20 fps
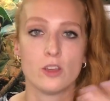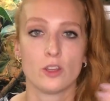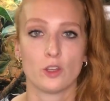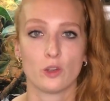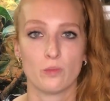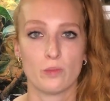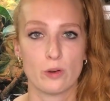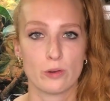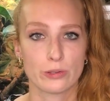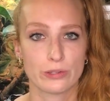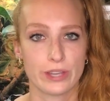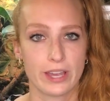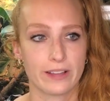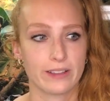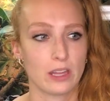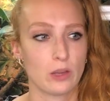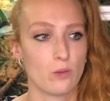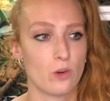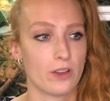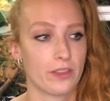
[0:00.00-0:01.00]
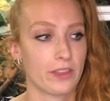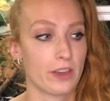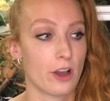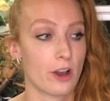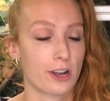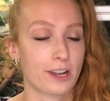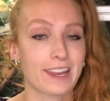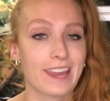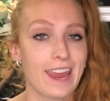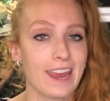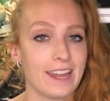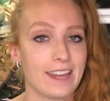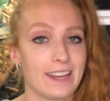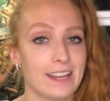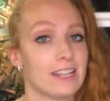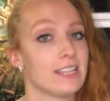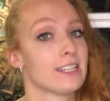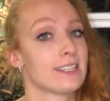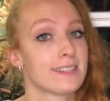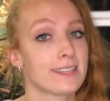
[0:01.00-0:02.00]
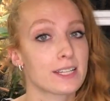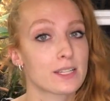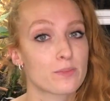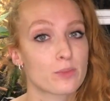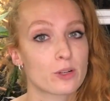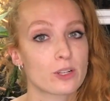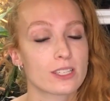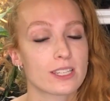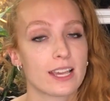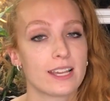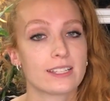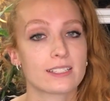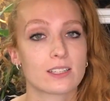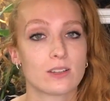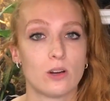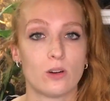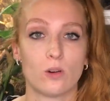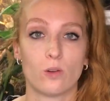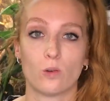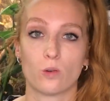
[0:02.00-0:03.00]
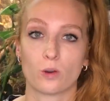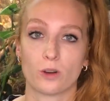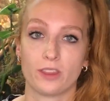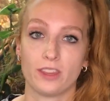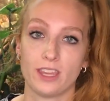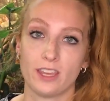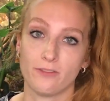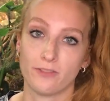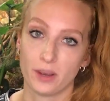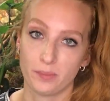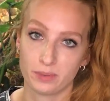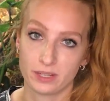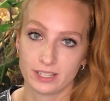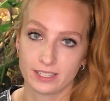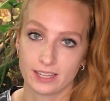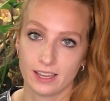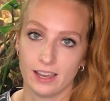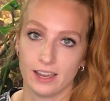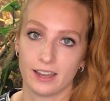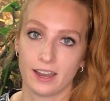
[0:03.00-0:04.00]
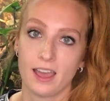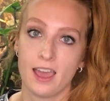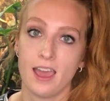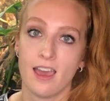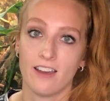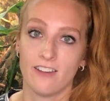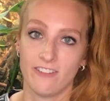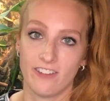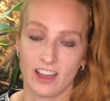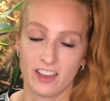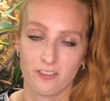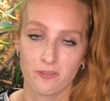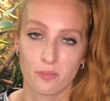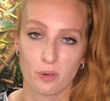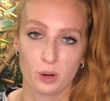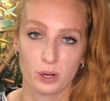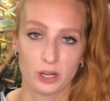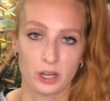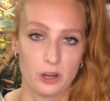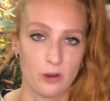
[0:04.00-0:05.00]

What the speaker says: You'll most likely want the Arcadia 6% or the Reptisun 5.0.